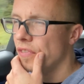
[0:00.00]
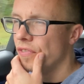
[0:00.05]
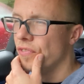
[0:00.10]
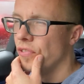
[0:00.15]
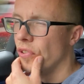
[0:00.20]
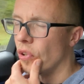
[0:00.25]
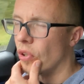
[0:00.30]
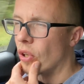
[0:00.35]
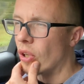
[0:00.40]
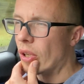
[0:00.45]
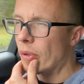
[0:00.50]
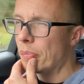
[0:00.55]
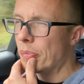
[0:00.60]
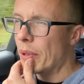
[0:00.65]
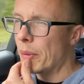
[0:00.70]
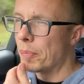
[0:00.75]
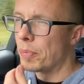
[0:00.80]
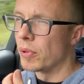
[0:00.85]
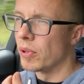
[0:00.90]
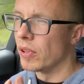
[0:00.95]
for
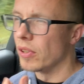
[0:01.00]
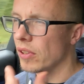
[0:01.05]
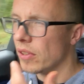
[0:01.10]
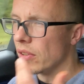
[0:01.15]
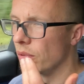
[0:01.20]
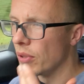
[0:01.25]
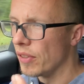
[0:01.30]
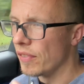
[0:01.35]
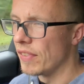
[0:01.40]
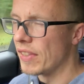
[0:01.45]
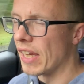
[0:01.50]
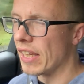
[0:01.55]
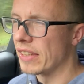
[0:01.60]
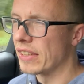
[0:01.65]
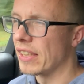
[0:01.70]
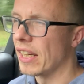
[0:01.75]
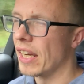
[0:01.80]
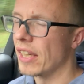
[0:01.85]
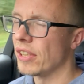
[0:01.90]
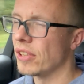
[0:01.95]
people with that
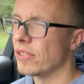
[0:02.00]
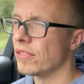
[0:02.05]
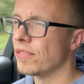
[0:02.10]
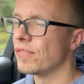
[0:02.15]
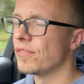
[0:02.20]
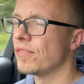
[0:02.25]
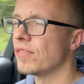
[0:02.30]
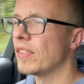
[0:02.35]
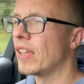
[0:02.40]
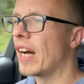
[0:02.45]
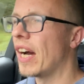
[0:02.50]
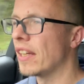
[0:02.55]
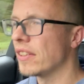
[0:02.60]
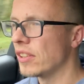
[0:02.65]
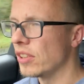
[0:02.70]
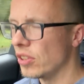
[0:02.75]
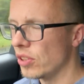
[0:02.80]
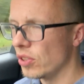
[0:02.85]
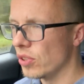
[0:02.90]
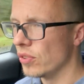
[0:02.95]
kind of
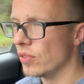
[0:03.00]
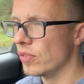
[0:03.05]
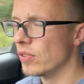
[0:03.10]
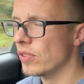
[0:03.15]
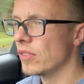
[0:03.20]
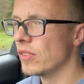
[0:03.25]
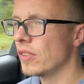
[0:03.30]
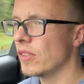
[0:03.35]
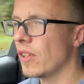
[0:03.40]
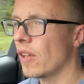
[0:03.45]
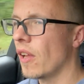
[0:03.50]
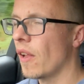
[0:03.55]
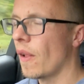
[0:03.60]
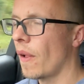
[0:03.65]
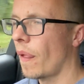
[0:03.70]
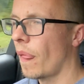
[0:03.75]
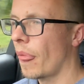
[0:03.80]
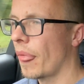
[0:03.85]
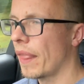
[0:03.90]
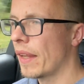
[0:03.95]
attitude
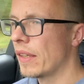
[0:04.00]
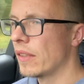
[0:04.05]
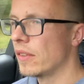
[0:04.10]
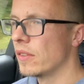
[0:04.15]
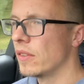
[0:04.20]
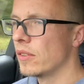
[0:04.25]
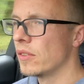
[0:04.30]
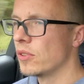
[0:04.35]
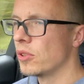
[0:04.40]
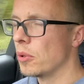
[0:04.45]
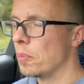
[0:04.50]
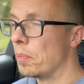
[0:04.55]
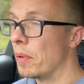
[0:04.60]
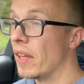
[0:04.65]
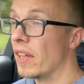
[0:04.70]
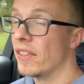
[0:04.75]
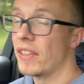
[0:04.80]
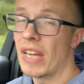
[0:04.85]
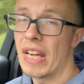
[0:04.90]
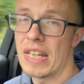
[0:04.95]
to
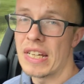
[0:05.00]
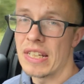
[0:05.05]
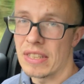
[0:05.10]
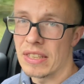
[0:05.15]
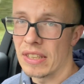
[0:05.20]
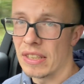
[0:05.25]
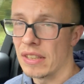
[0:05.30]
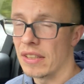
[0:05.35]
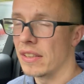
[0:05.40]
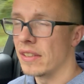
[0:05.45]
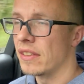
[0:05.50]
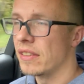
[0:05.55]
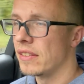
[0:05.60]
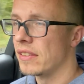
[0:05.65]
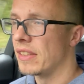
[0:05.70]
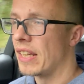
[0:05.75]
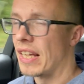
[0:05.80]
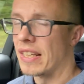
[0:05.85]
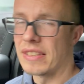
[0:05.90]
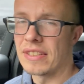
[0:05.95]
build
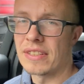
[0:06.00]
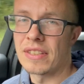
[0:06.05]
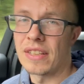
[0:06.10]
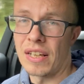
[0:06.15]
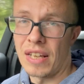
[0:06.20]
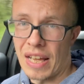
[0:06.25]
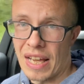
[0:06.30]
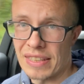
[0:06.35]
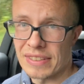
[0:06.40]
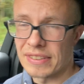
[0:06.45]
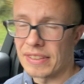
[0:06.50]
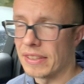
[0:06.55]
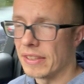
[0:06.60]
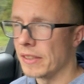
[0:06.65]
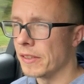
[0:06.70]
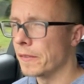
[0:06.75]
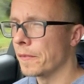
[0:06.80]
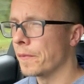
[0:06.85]
anything that's lasting